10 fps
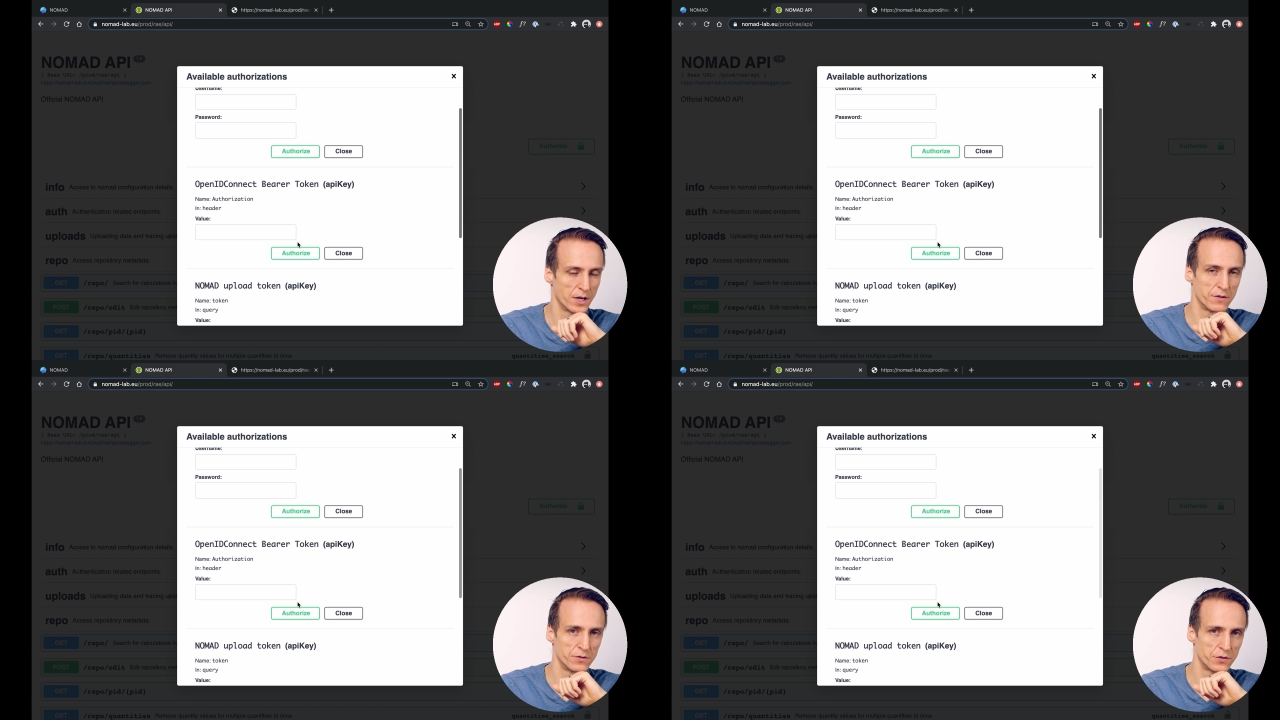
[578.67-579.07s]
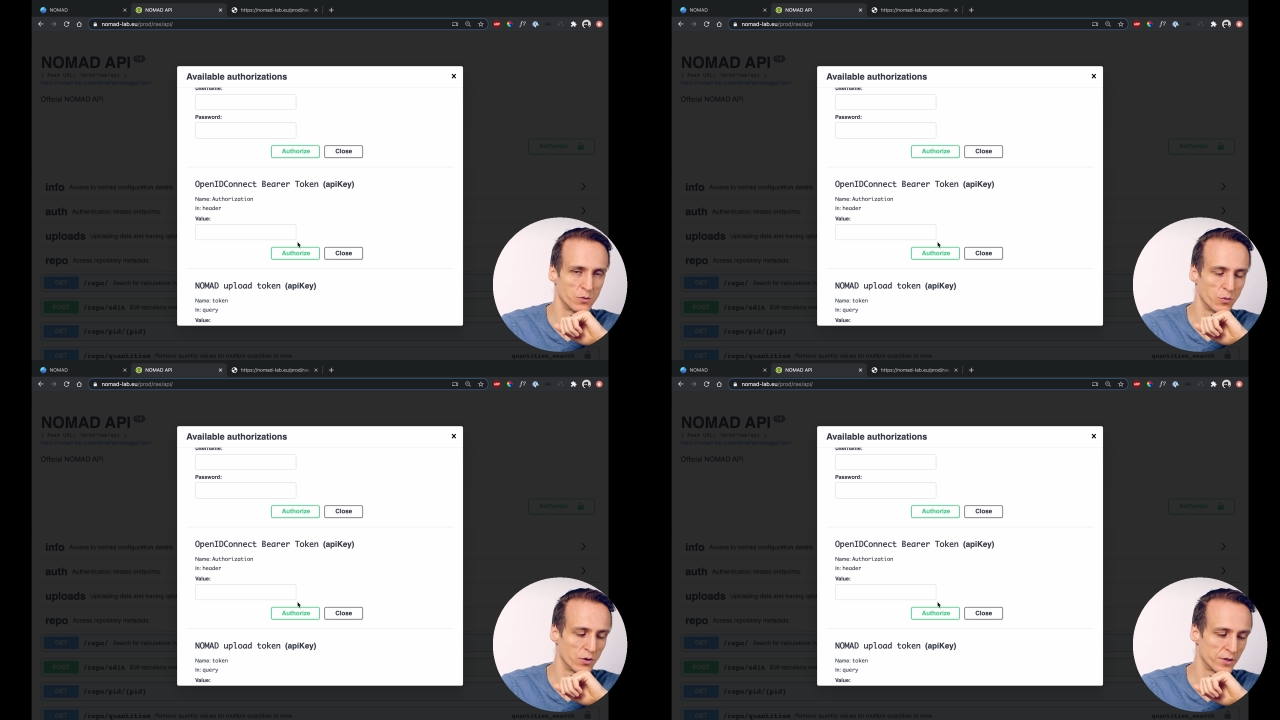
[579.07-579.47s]
we have a
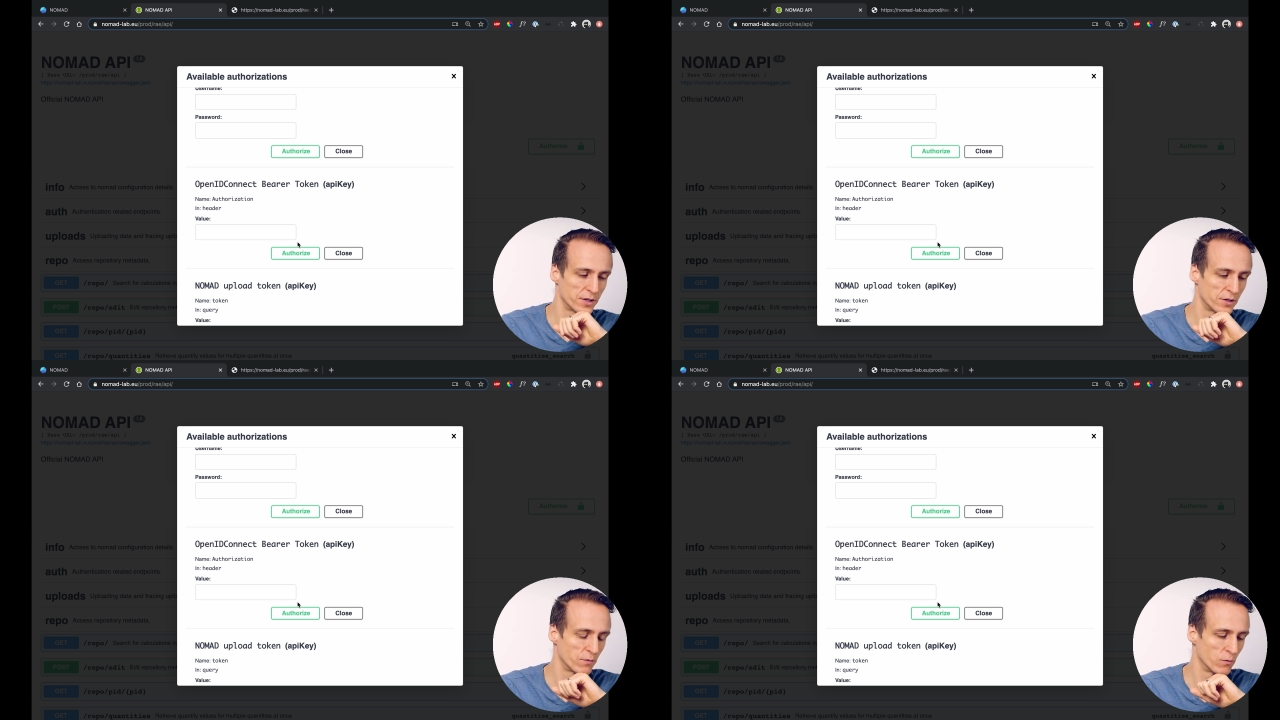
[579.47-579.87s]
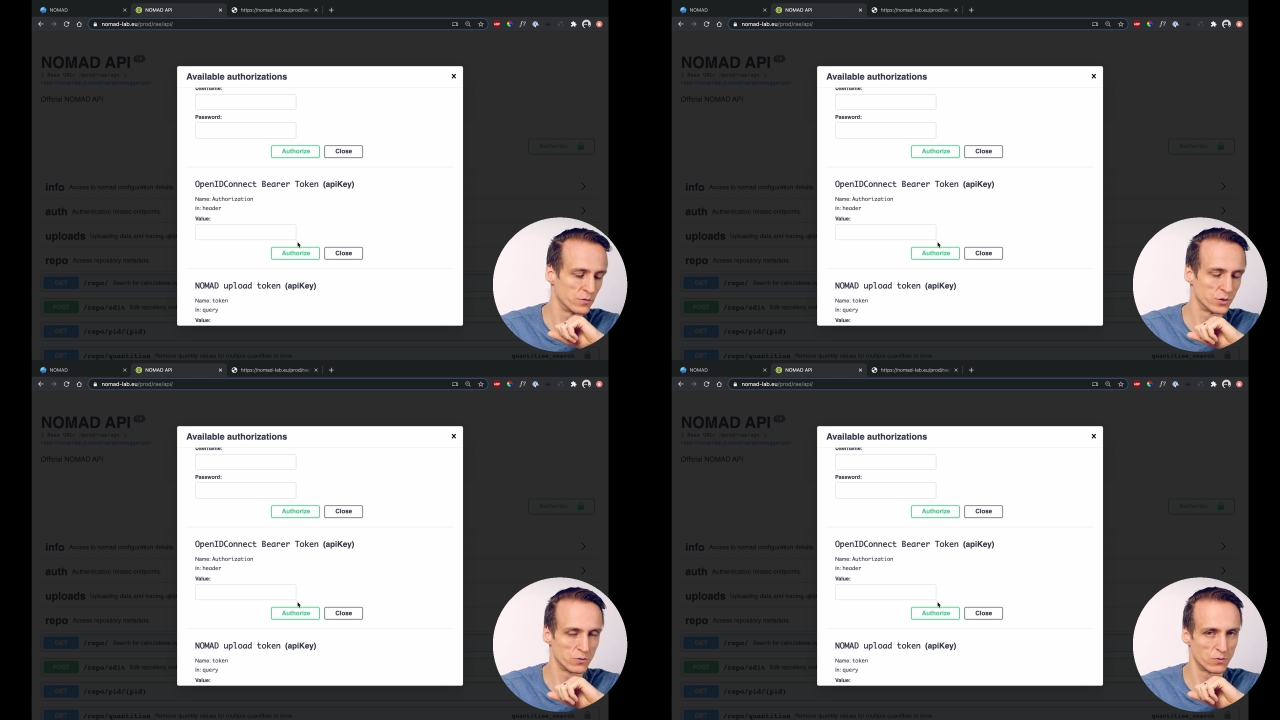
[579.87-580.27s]
few more that I
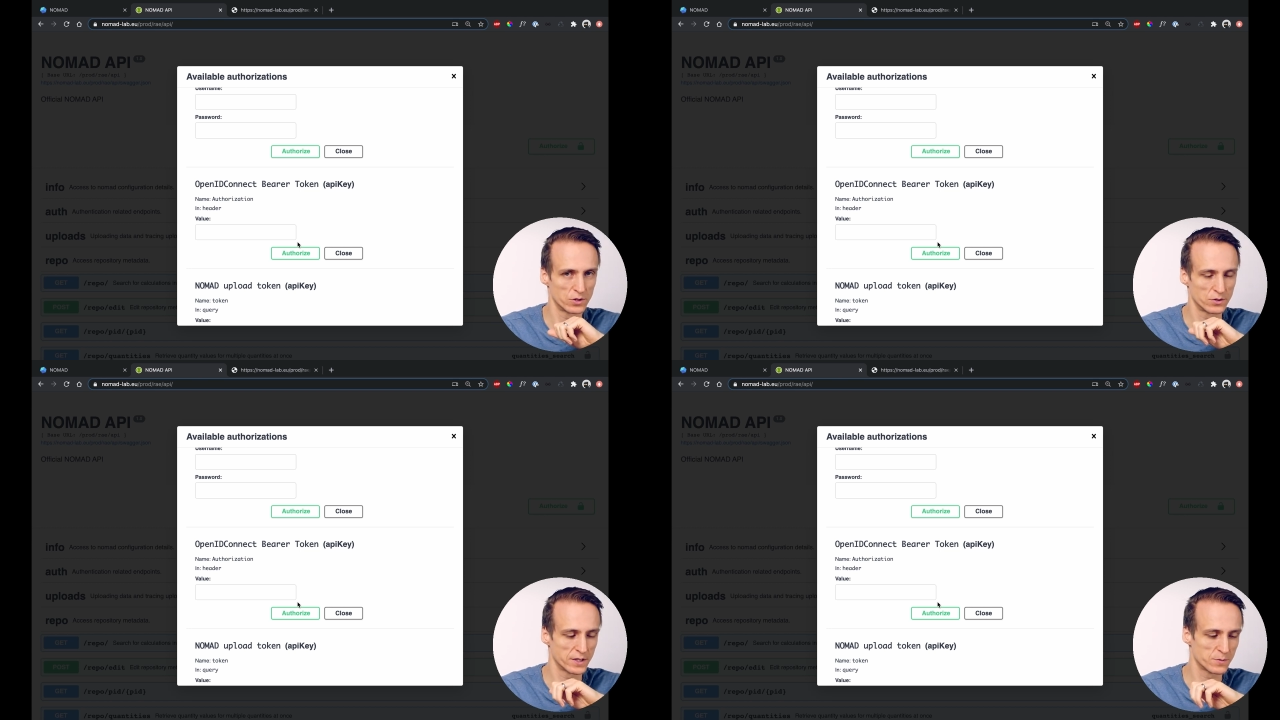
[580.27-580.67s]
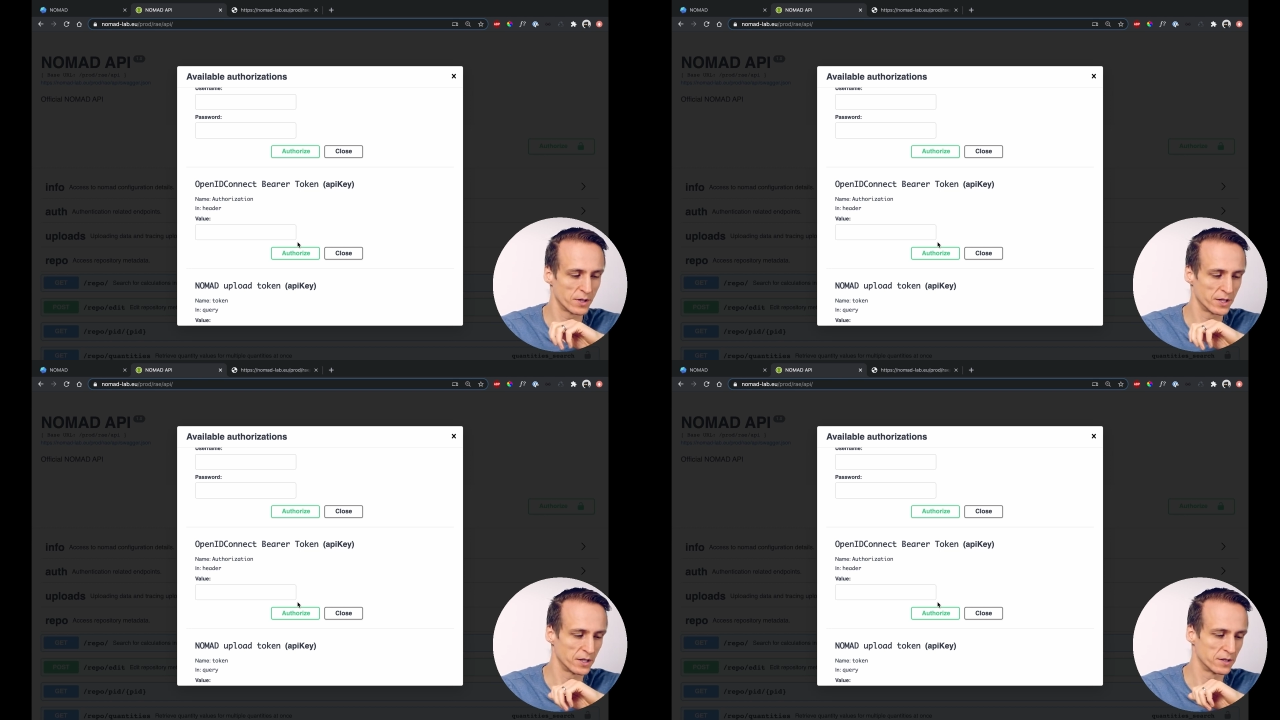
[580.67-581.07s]
don't want to
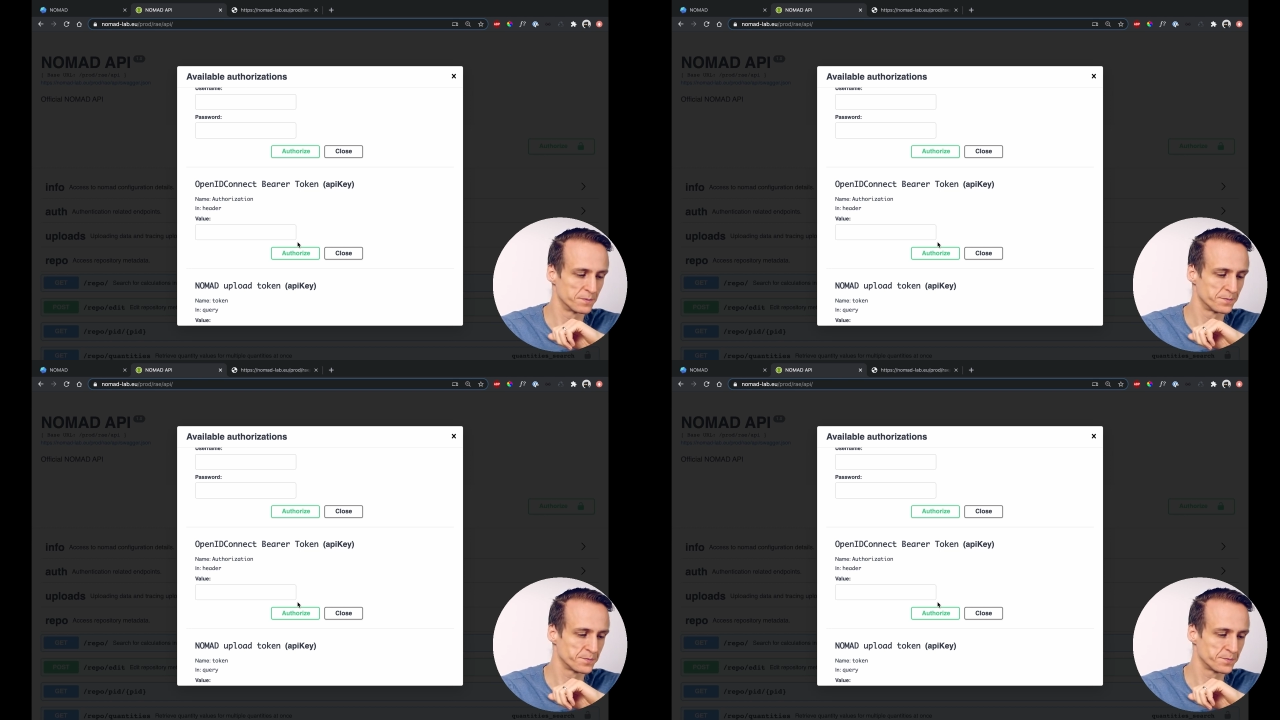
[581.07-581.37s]
explain here.